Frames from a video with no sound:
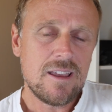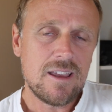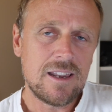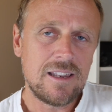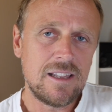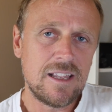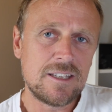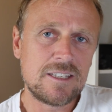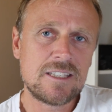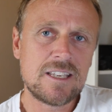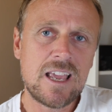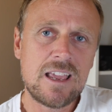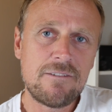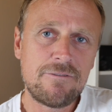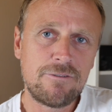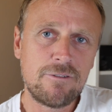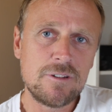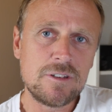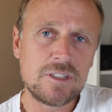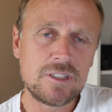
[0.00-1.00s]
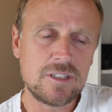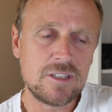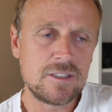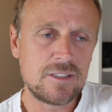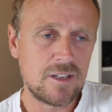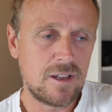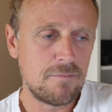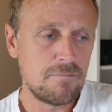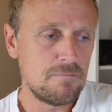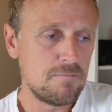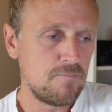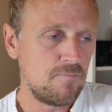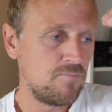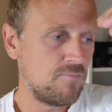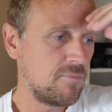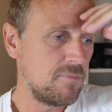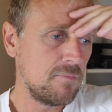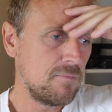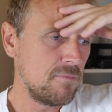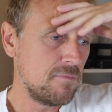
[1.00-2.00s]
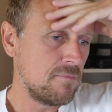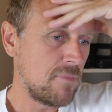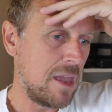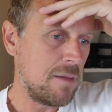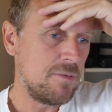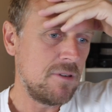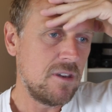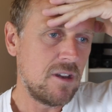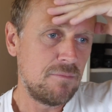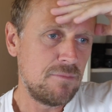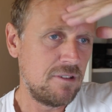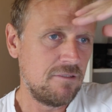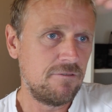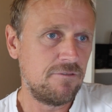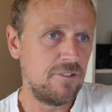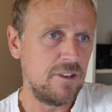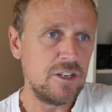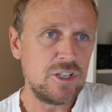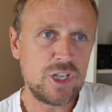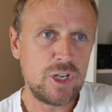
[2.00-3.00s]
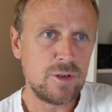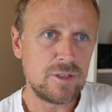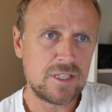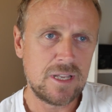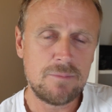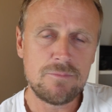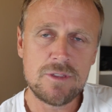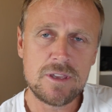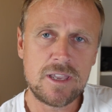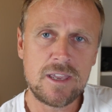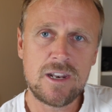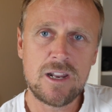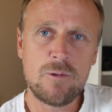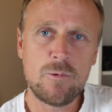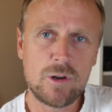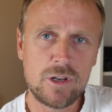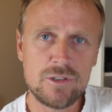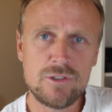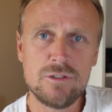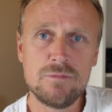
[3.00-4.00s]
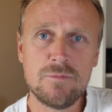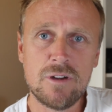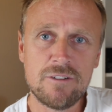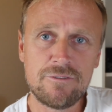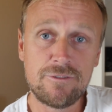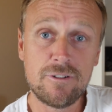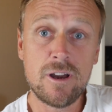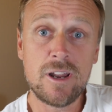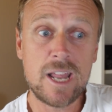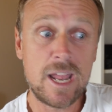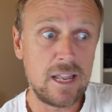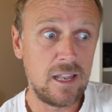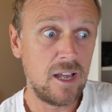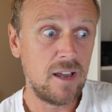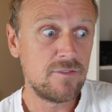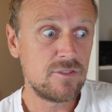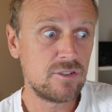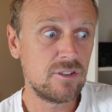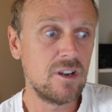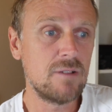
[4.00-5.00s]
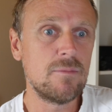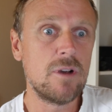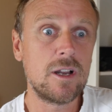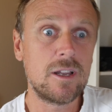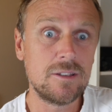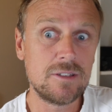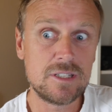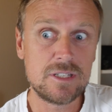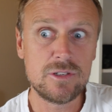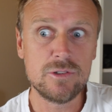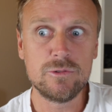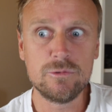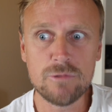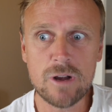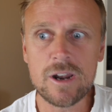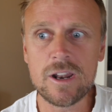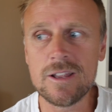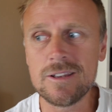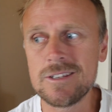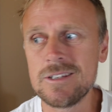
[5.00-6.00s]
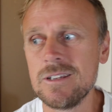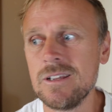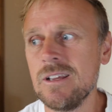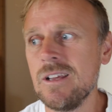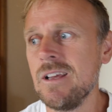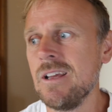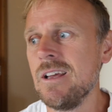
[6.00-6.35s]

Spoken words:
And let's say, for instance, maybe I'm in Fiji or something and I want to do my Friday live stream. I can still run it.